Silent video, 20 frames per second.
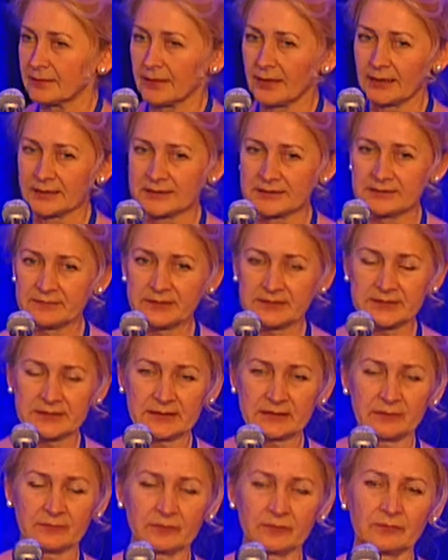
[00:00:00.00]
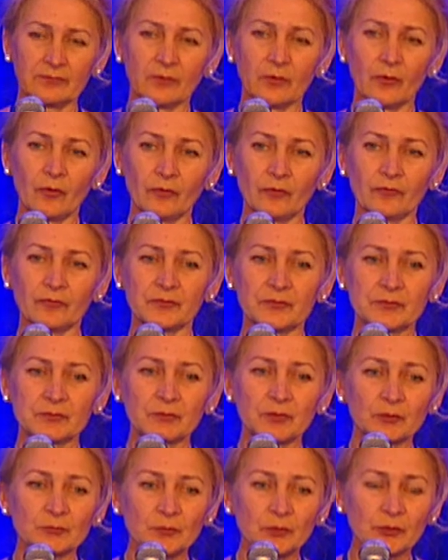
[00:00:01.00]
activity of
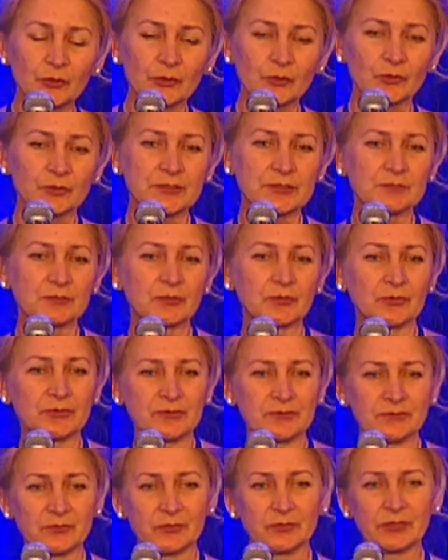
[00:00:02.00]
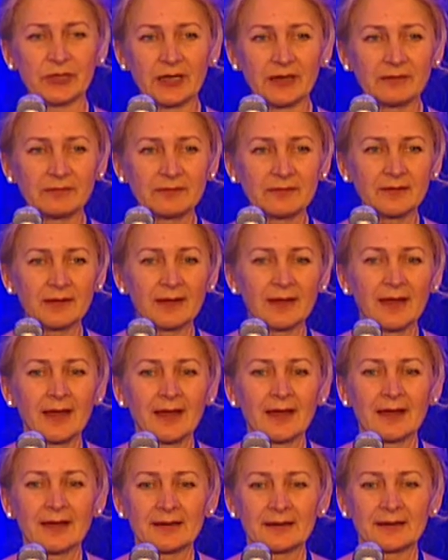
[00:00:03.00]
small molecules, because if you have
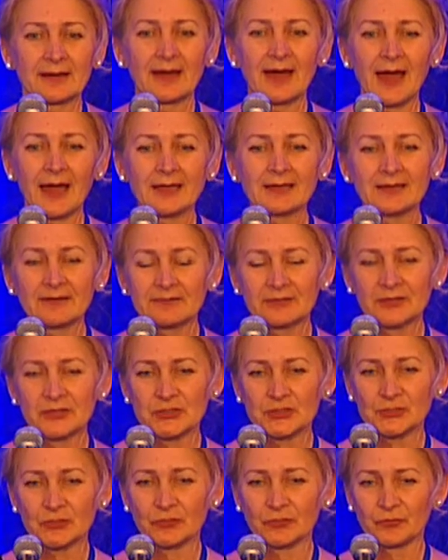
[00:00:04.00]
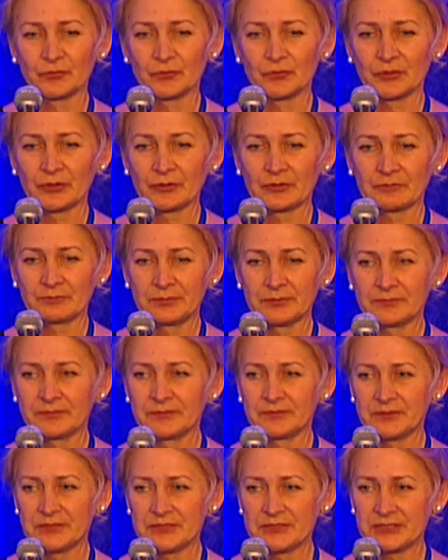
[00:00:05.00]
high levels of
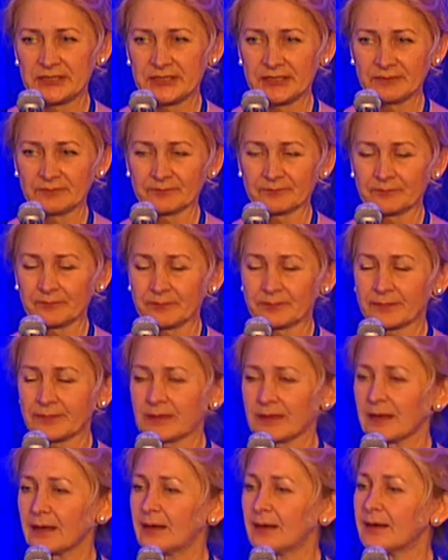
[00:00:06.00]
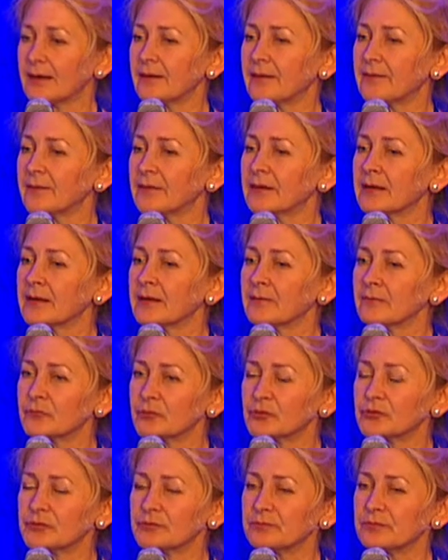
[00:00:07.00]
P53,
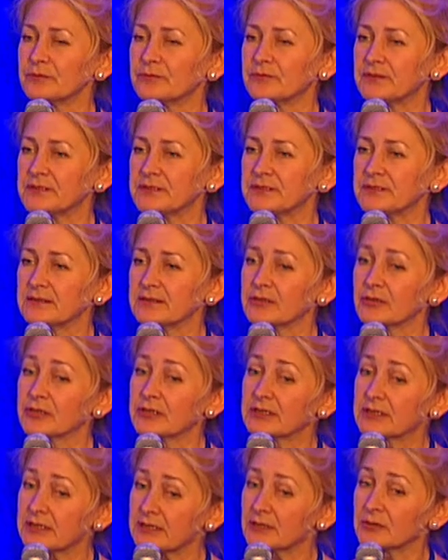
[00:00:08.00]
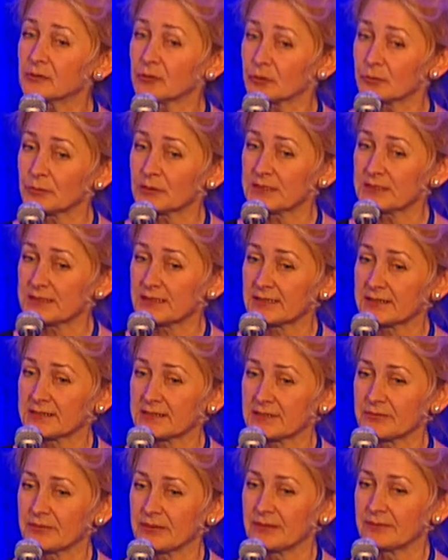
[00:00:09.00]
mutant P53, you can kill normal cells
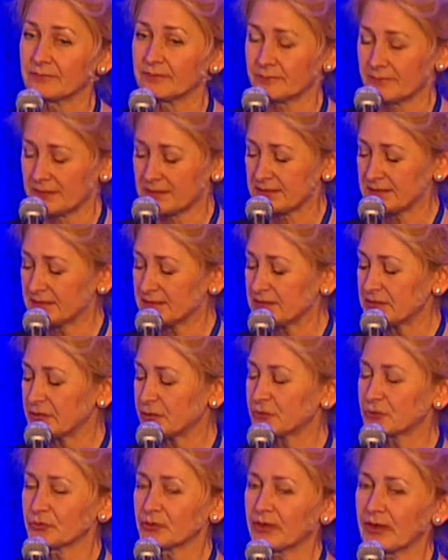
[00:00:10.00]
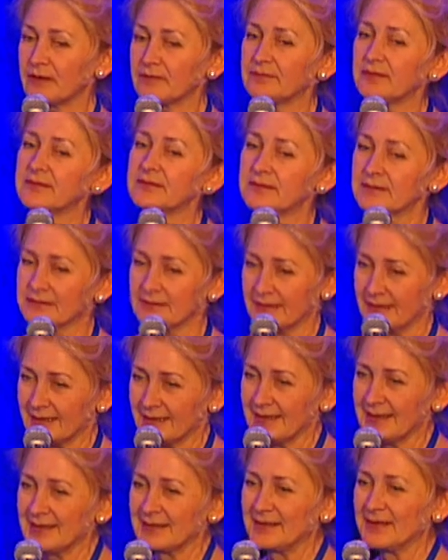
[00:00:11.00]
as well. But since you don't have it,
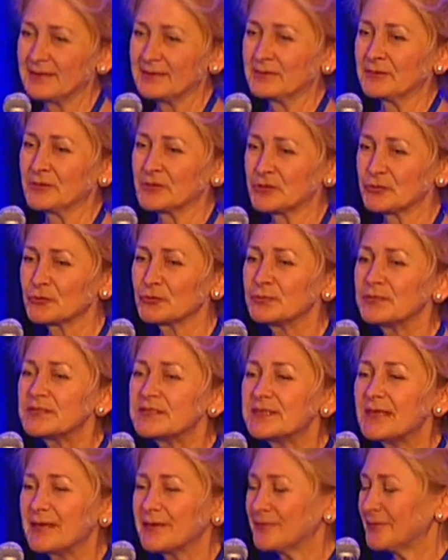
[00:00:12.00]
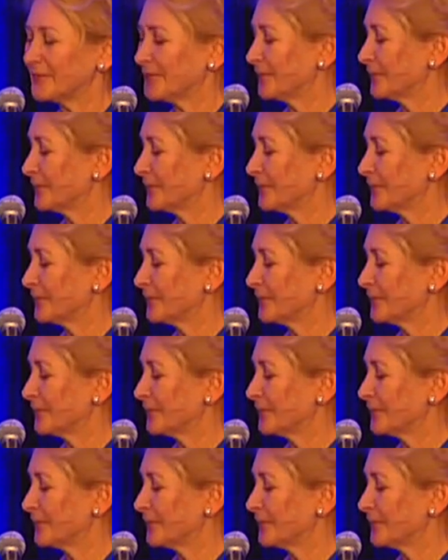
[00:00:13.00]
then should be safe.